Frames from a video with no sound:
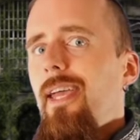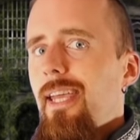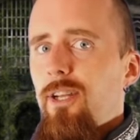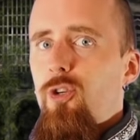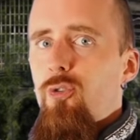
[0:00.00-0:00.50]

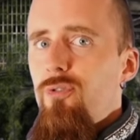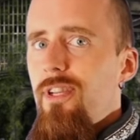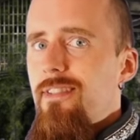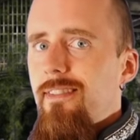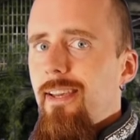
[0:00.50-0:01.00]

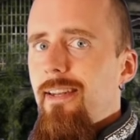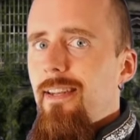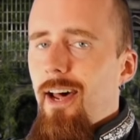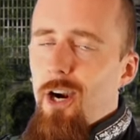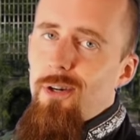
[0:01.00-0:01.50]
increase
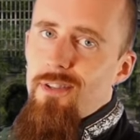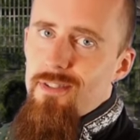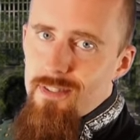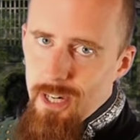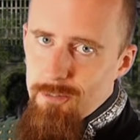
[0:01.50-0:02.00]
in
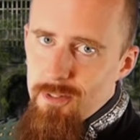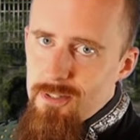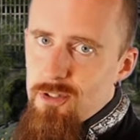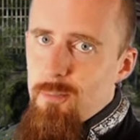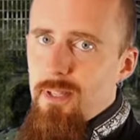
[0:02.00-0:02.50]
hardness and
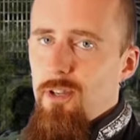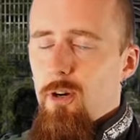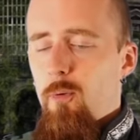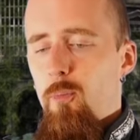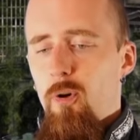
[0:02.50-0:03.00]
toughness to make the
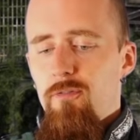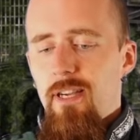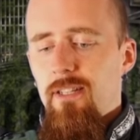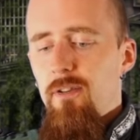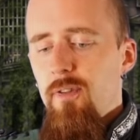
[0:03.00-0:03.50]
armor more
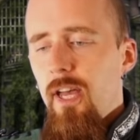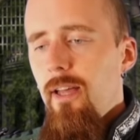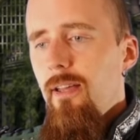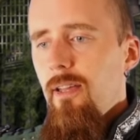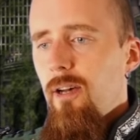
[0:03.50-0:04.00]

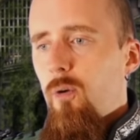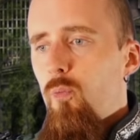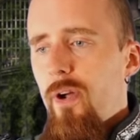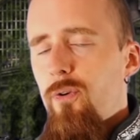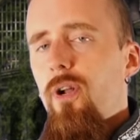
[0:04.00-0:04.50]
effective.
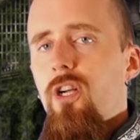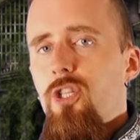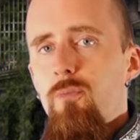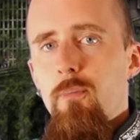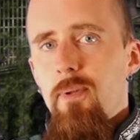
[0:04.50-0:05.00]
Weight
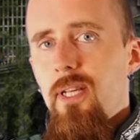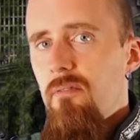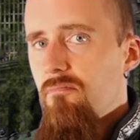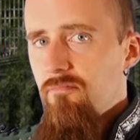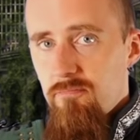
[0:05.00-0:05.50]
reduction would
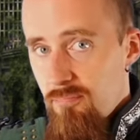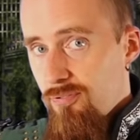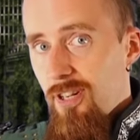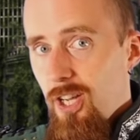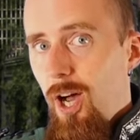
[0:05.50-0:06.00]
be
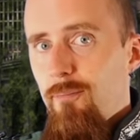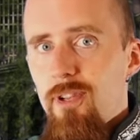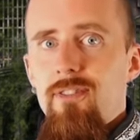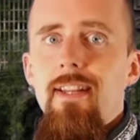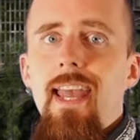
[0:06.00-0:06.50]
pretty
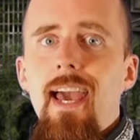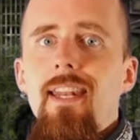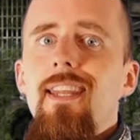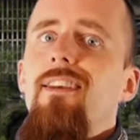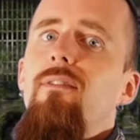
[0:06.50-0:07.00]
obviously
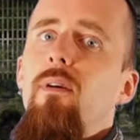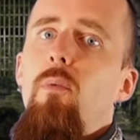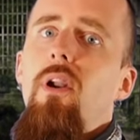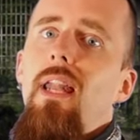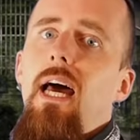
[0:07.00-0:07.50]
handy. That
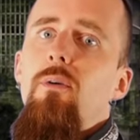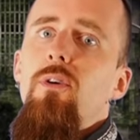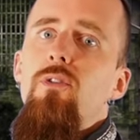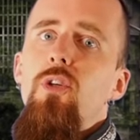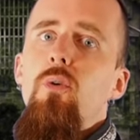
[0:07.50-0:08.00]
would allow
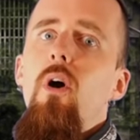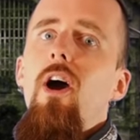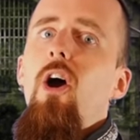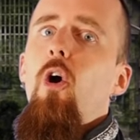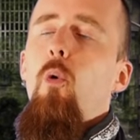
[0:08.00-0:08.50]
you to
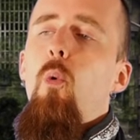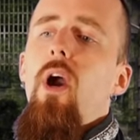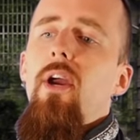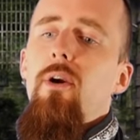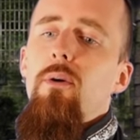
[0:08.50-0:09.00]

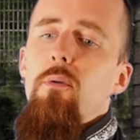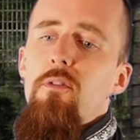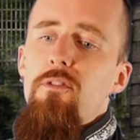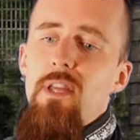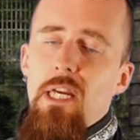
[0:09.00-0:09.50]
wear
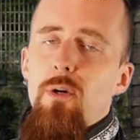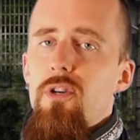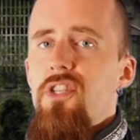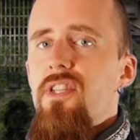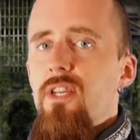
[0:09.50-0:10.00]

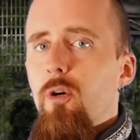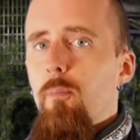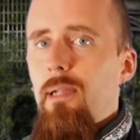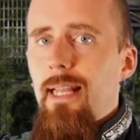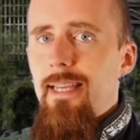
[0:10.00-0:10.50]
thicker steel
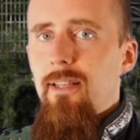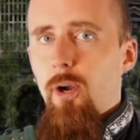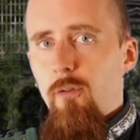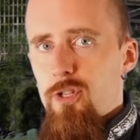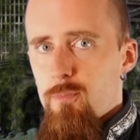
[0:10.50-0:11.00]
plate
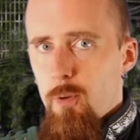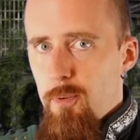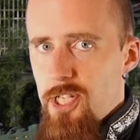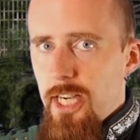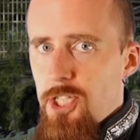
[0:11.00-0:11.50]
that offers more
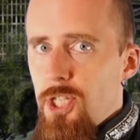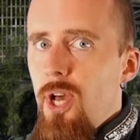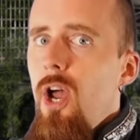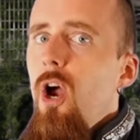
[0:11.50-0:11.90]
protection